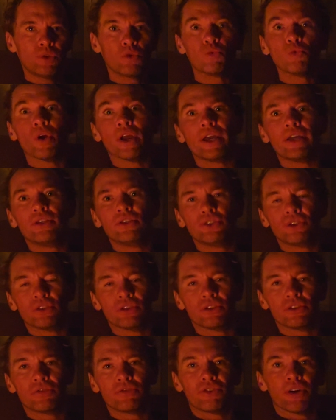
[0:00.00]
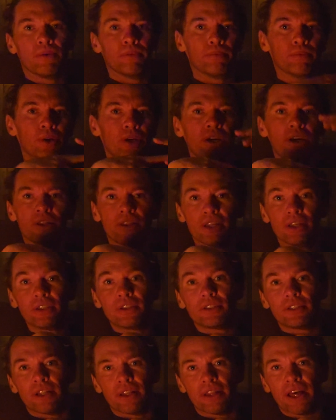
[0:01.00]
ranges from
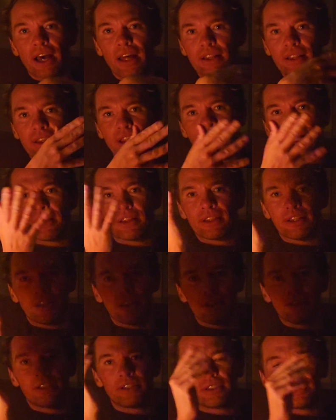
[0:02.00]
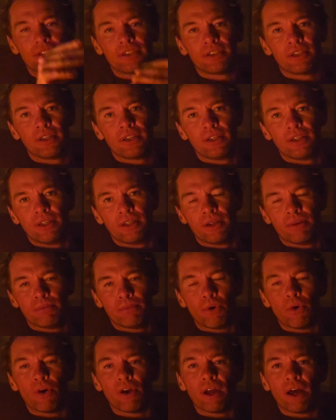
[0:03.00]
this to that, that to this.
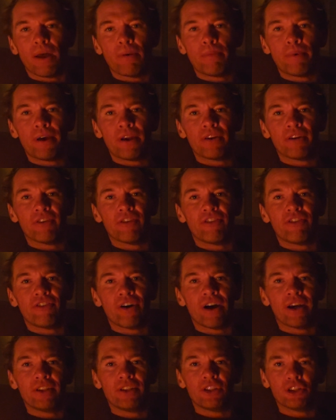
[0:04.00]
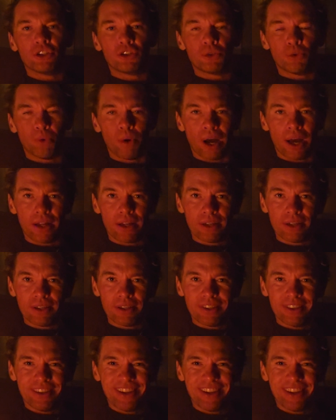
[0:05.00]
Boy, I better find the twat.